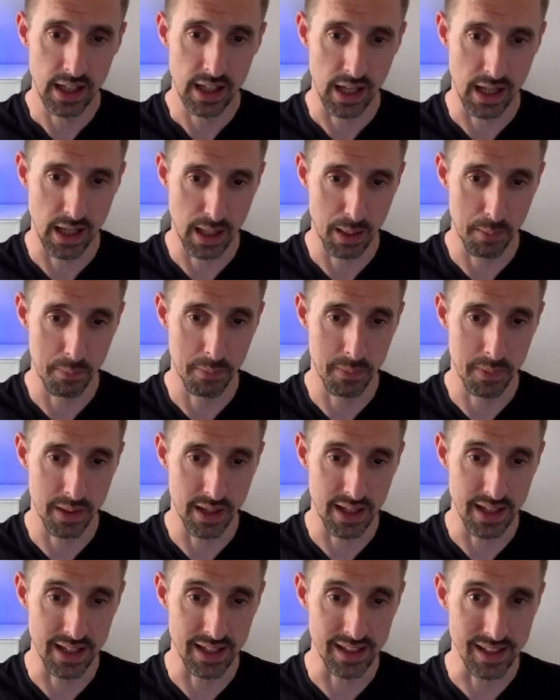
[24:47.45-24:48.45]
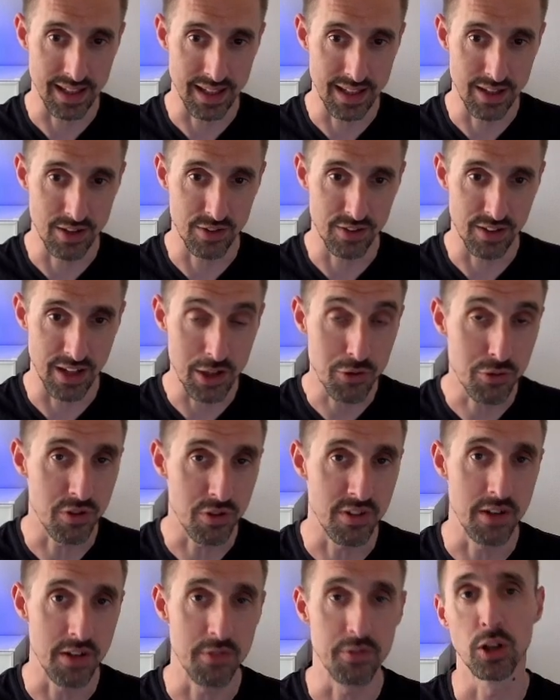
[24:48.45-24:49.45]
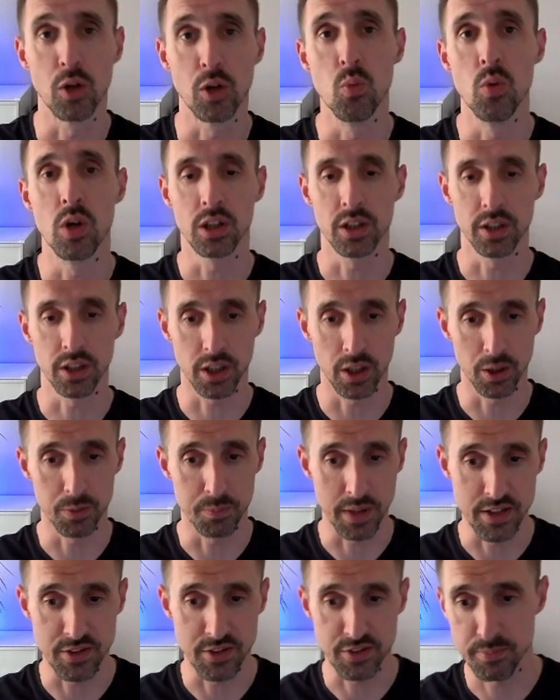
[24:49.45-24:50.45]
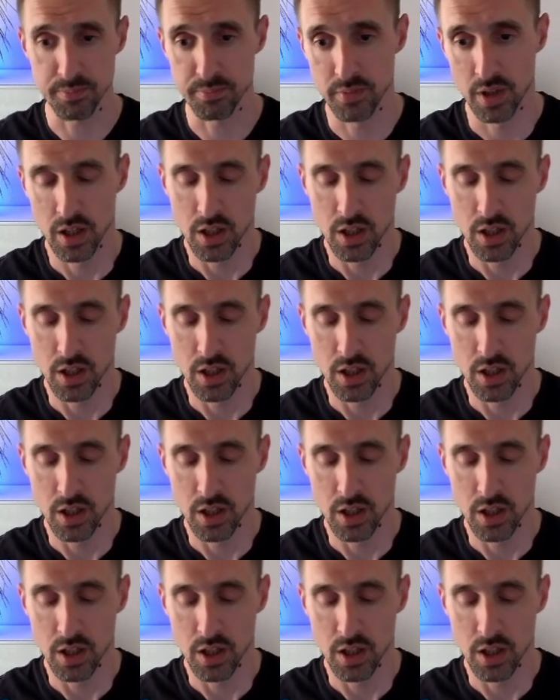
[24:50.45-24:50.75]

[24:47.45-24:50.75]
It is iterative and can work on a code base.